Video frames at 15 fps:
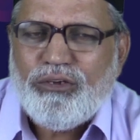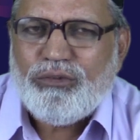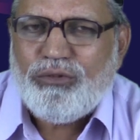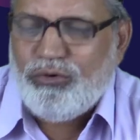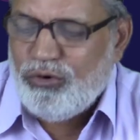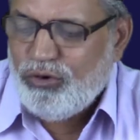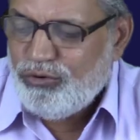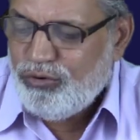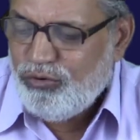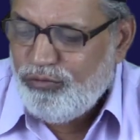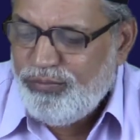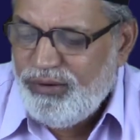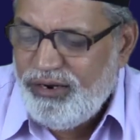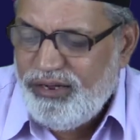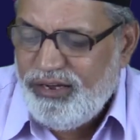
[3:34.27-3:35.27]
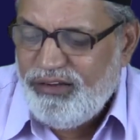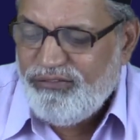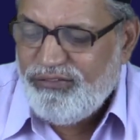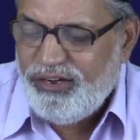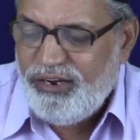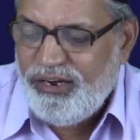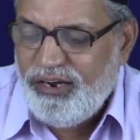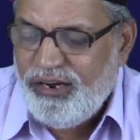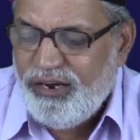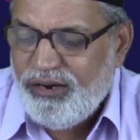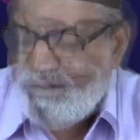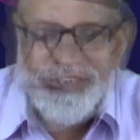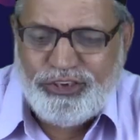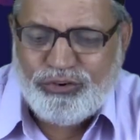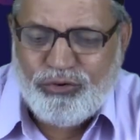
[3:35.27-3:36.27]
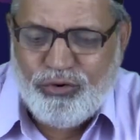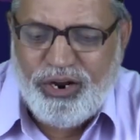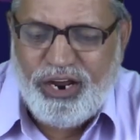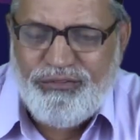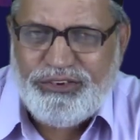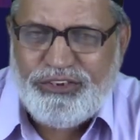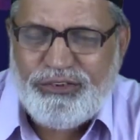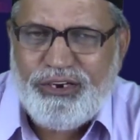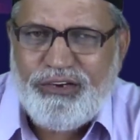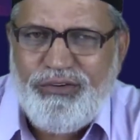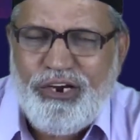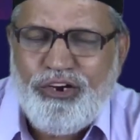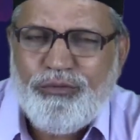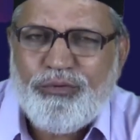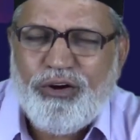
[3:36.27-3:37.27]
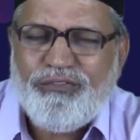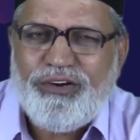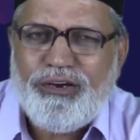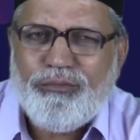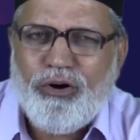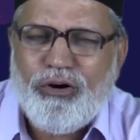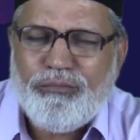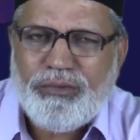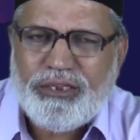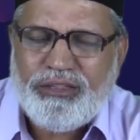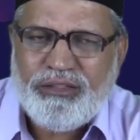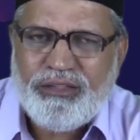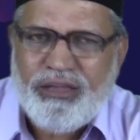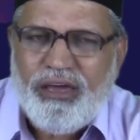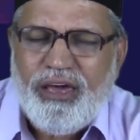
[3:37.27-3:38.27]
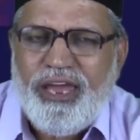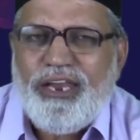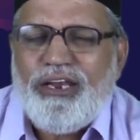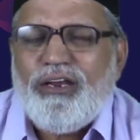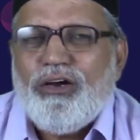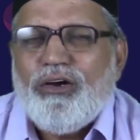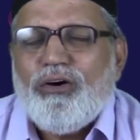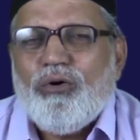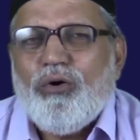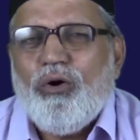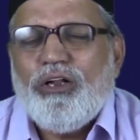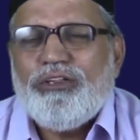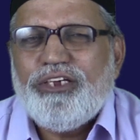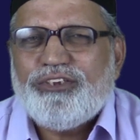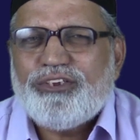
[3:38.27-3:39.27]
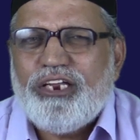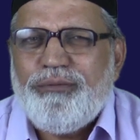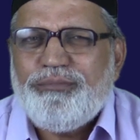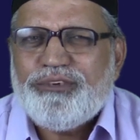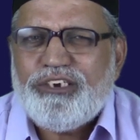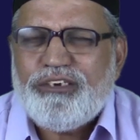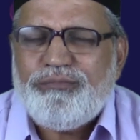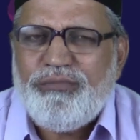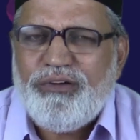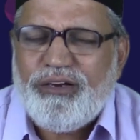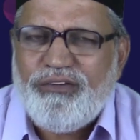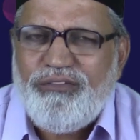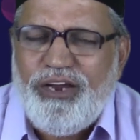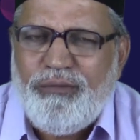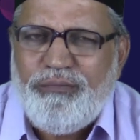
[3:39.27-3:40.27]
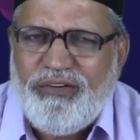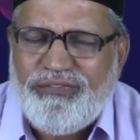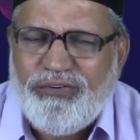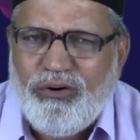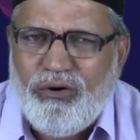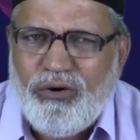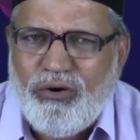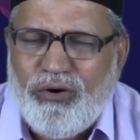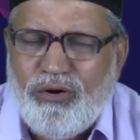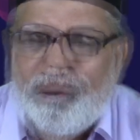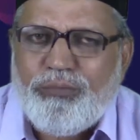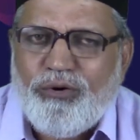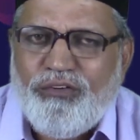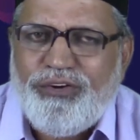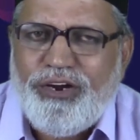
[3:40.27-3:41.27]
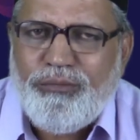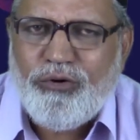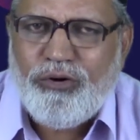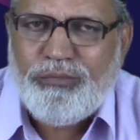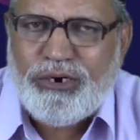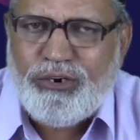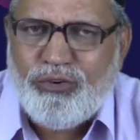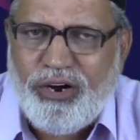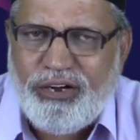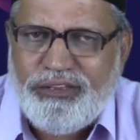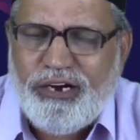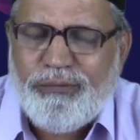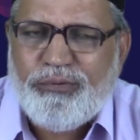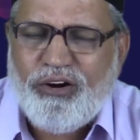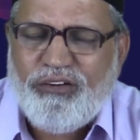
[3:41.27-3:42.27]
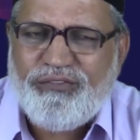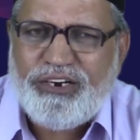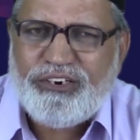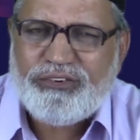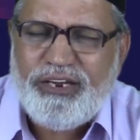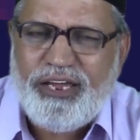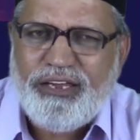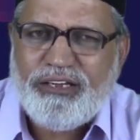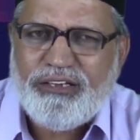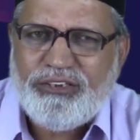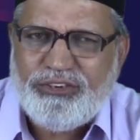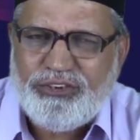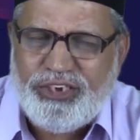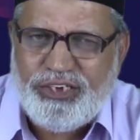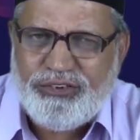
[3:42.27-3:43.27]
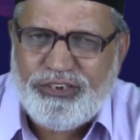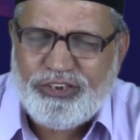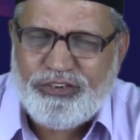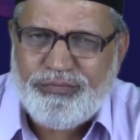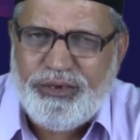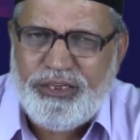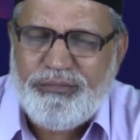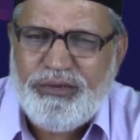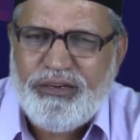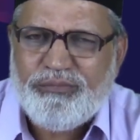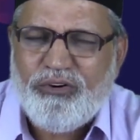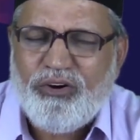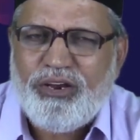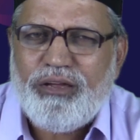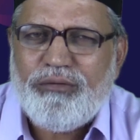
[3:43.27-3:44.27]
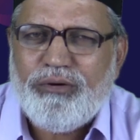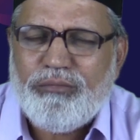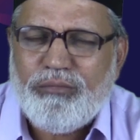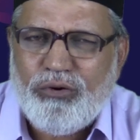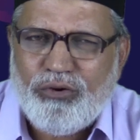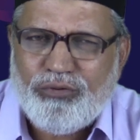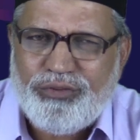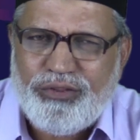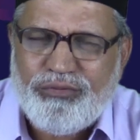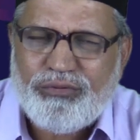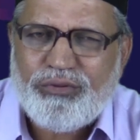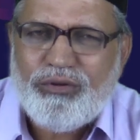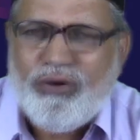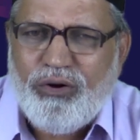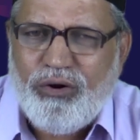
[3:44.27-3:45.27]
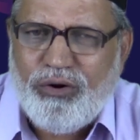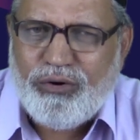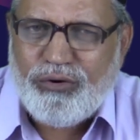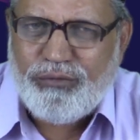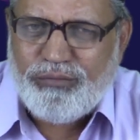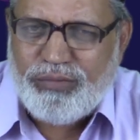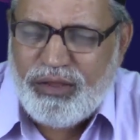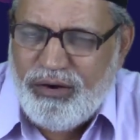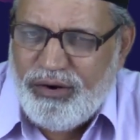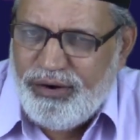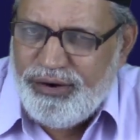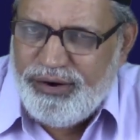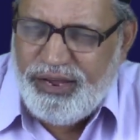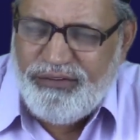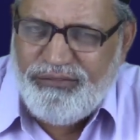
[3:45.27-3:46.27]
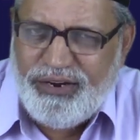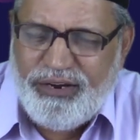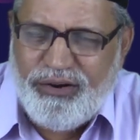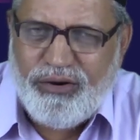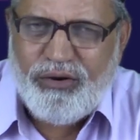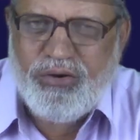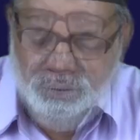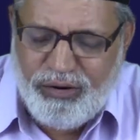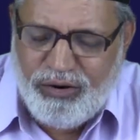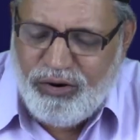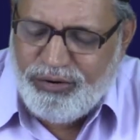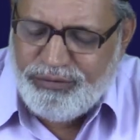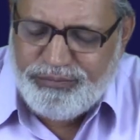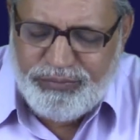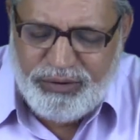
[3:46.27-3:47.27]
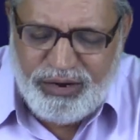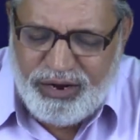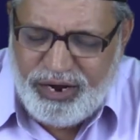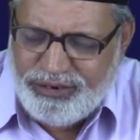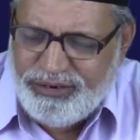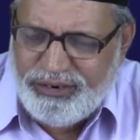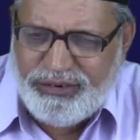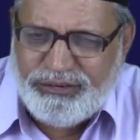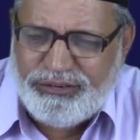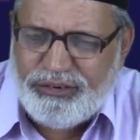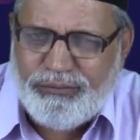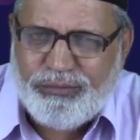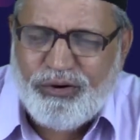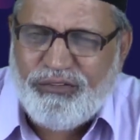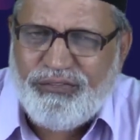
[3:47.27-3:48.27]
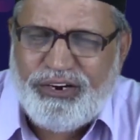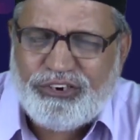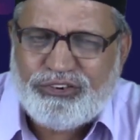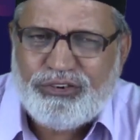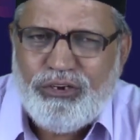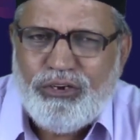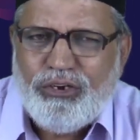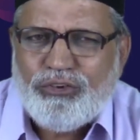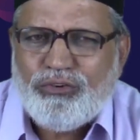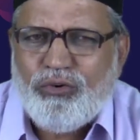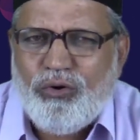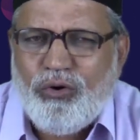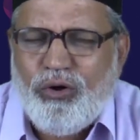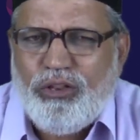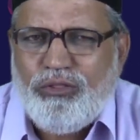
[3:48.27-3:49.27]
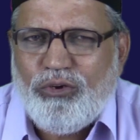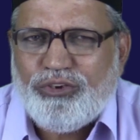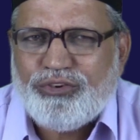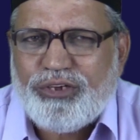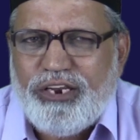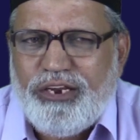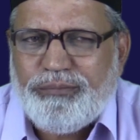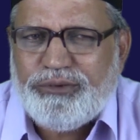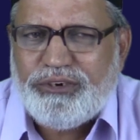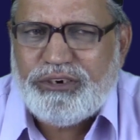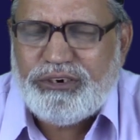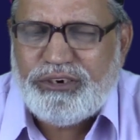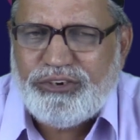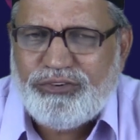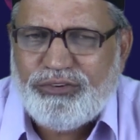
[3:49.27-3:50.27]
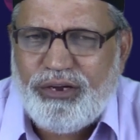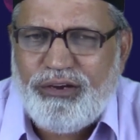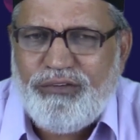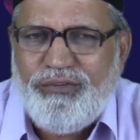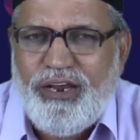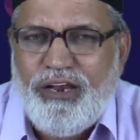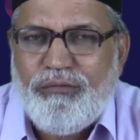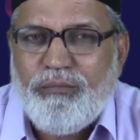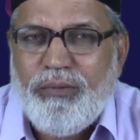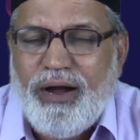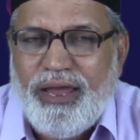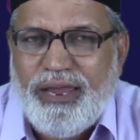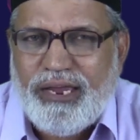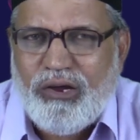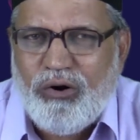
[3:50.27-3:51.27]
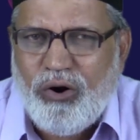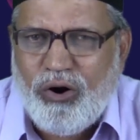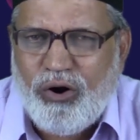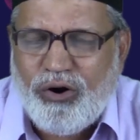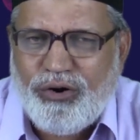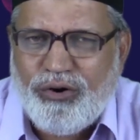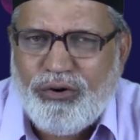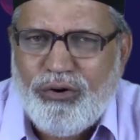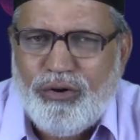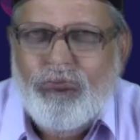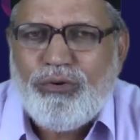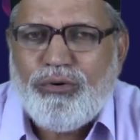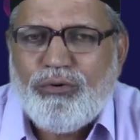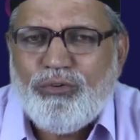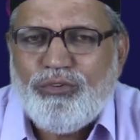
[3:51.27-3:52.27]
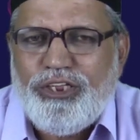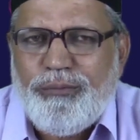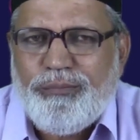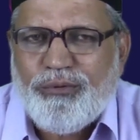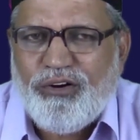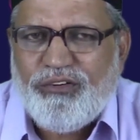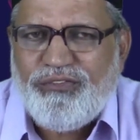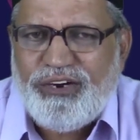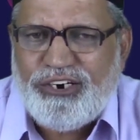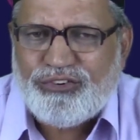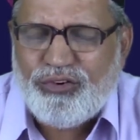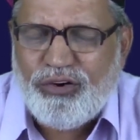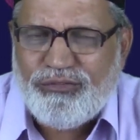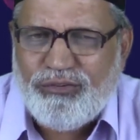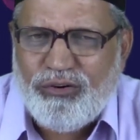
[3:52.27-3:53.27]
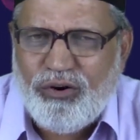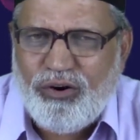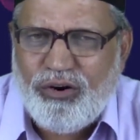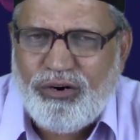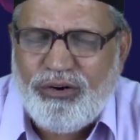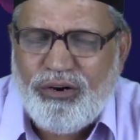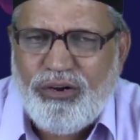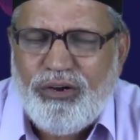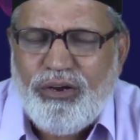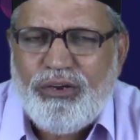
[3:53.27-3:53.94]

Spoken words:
Those who believe in this Quran which is revealed to Prophet Muhammad and all the scriptures revealed before Prophet Muhammad to other prophets like Jesus, peace be upon him, or Moses, or David, or other prophets. So all those scriptures revealed by God to the prophets of God,